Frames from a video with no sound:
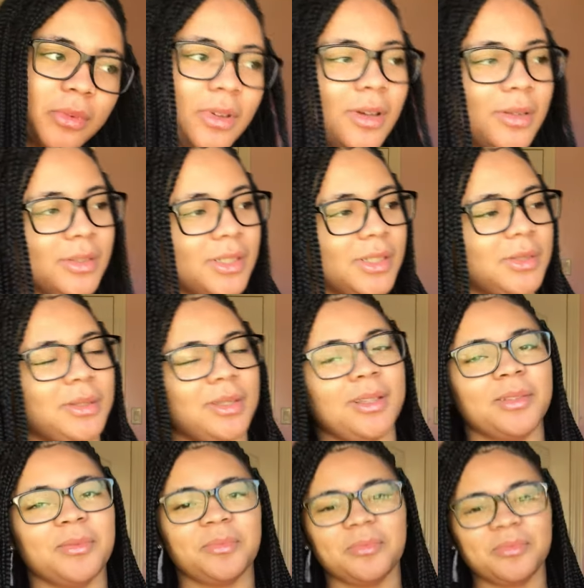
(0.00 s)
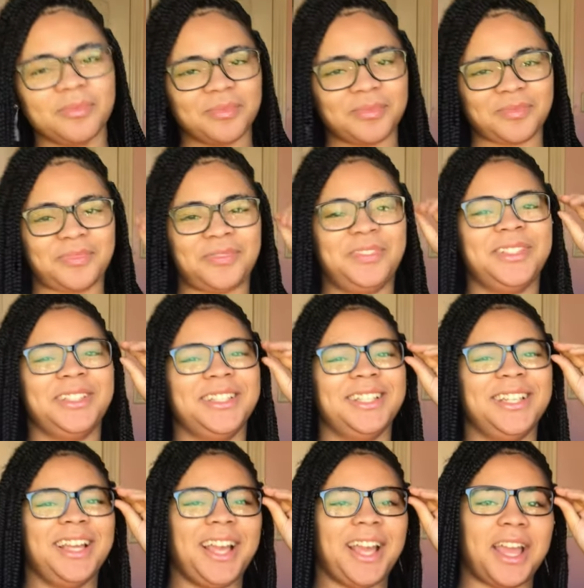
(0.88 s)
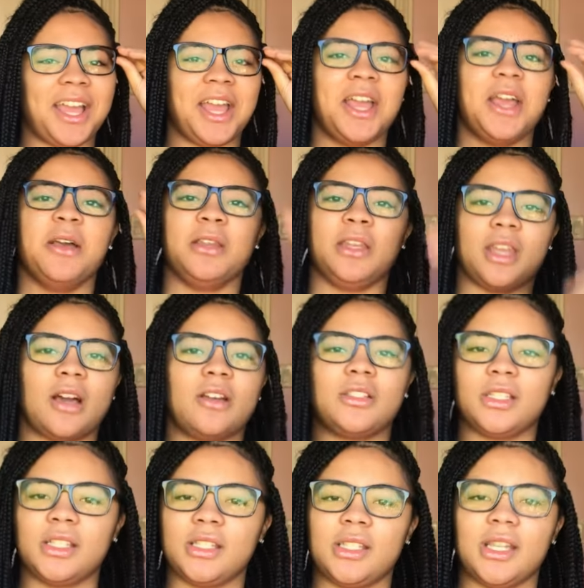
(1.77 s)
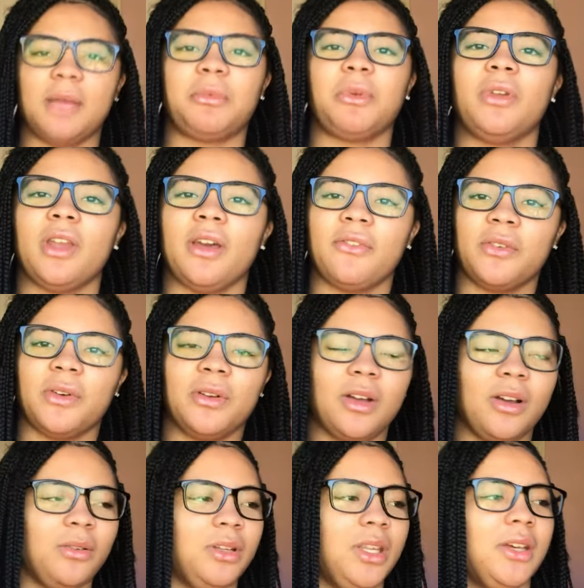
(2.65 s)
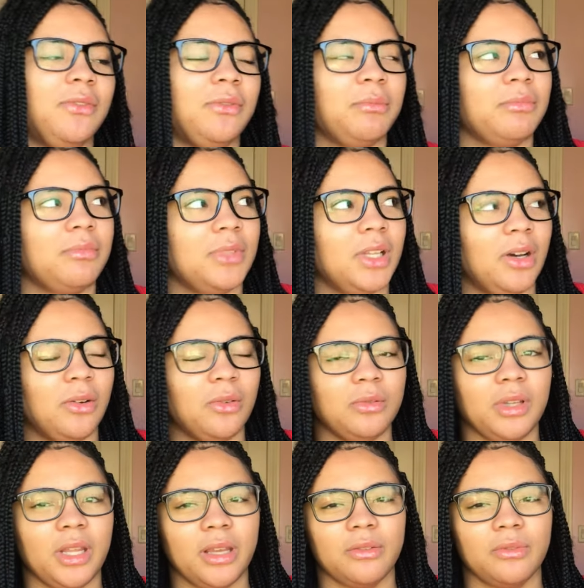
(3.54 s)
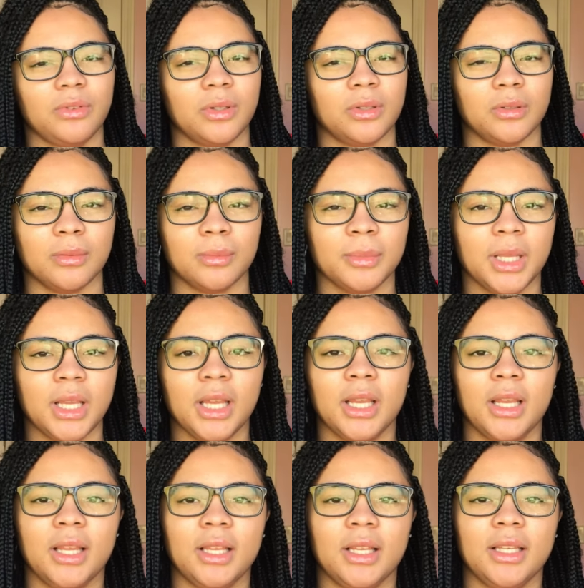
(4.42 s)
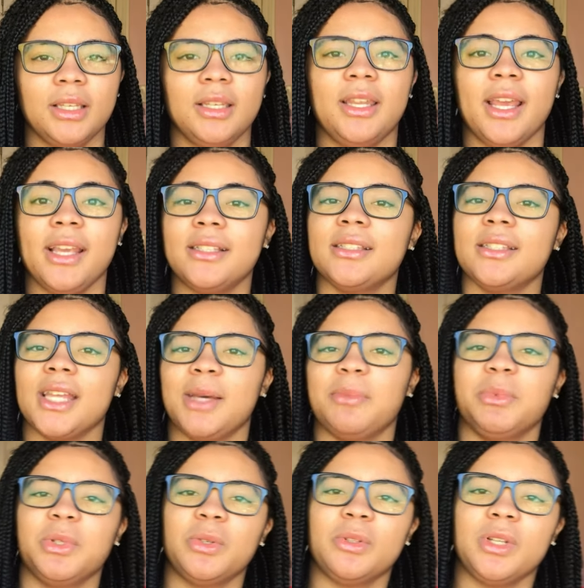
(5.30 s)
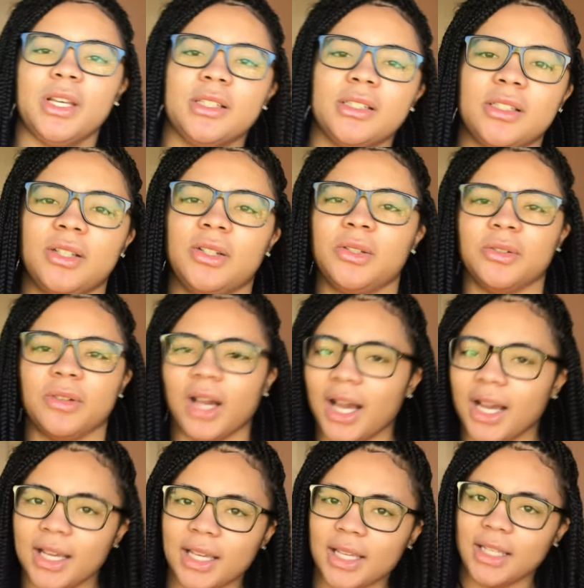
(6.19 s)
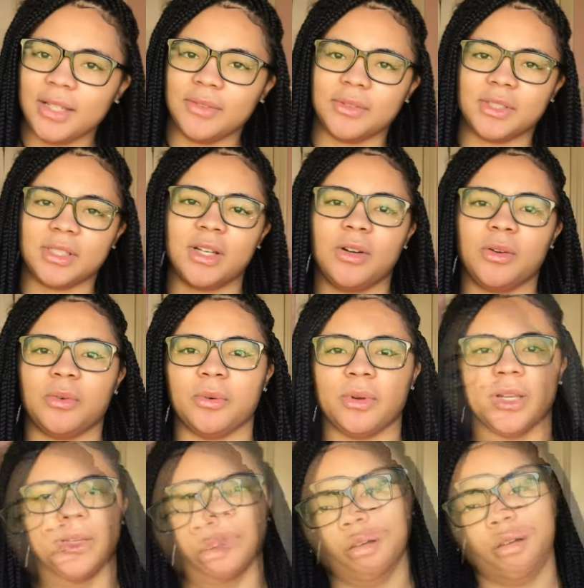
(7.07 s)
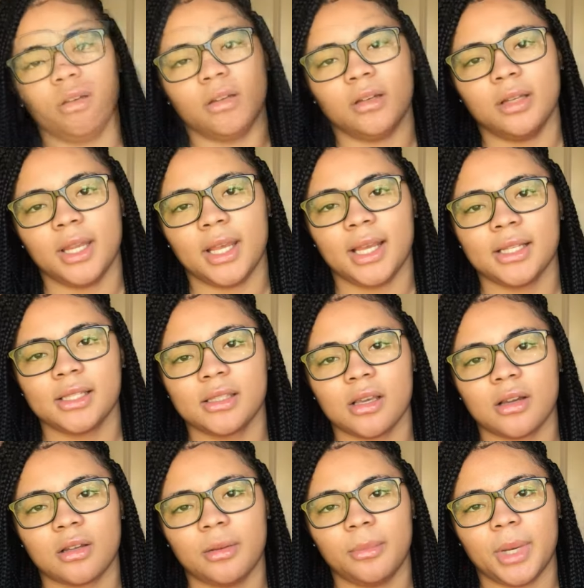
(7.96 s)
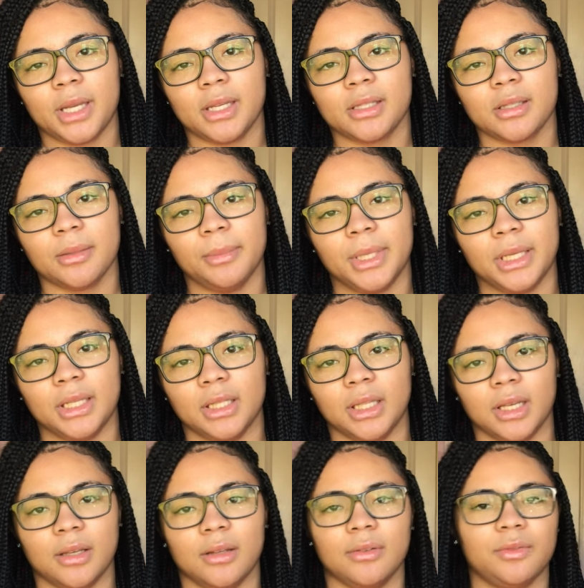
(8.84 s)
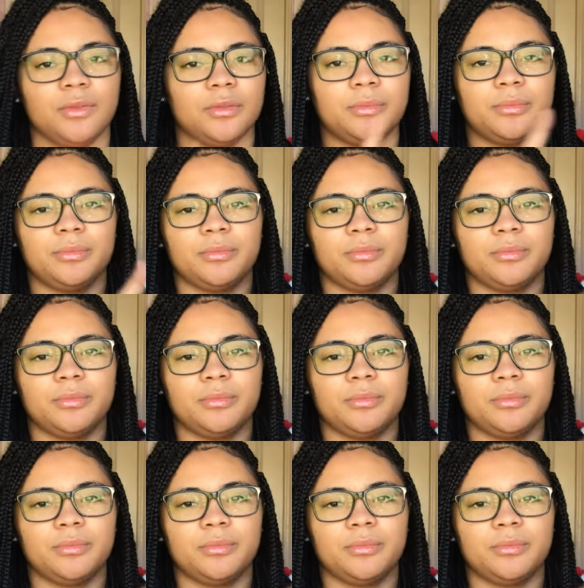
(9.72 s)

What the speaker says: No, this one. No, she snapped on that phone. On that phone. They snapped on that song. I can't even talk right now. Now it's talking about it's a minute left.